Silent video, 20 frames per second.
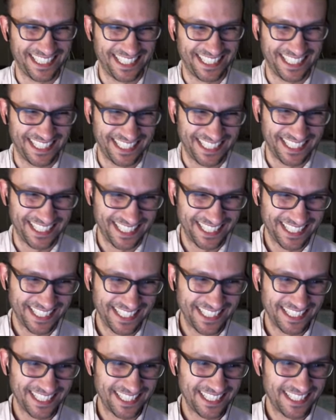
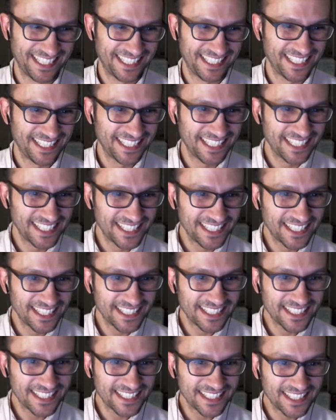
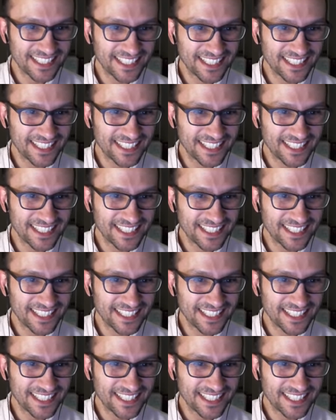This person isn't speaking.